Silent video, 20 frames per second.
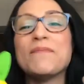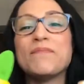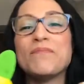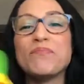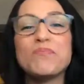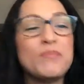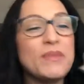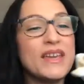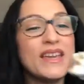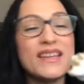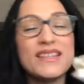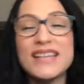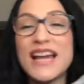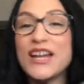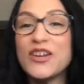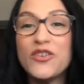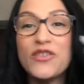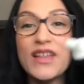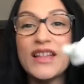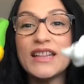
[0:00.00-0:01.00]
Because I
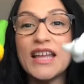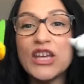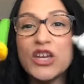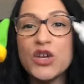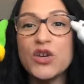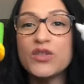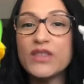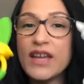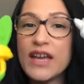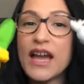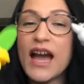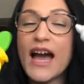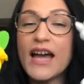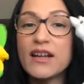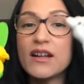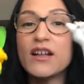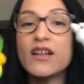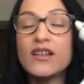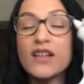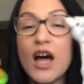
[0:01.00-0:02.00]
know that they had
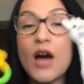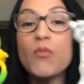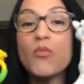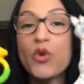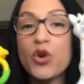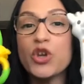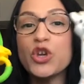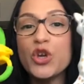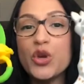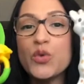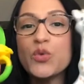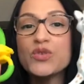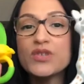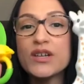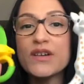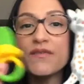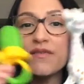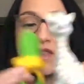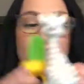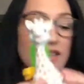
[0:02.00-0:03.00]
a lot more use
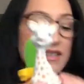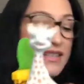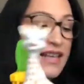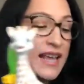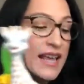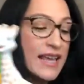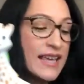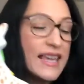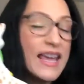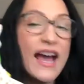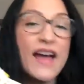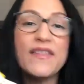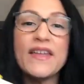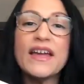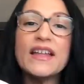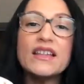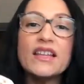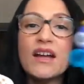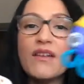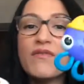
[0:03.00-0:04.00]
of these. Yeah, they
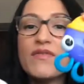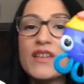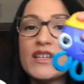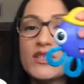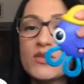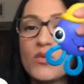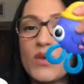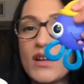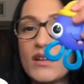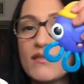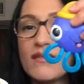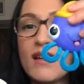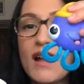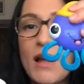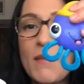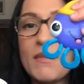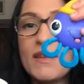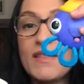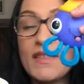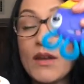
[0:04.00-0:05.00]
love this one. I
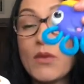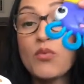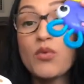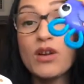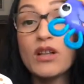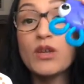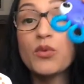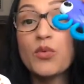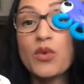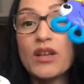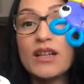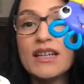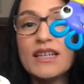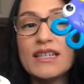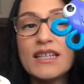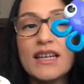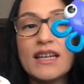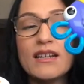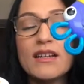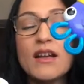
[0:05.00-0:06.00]
mean, they really, really did.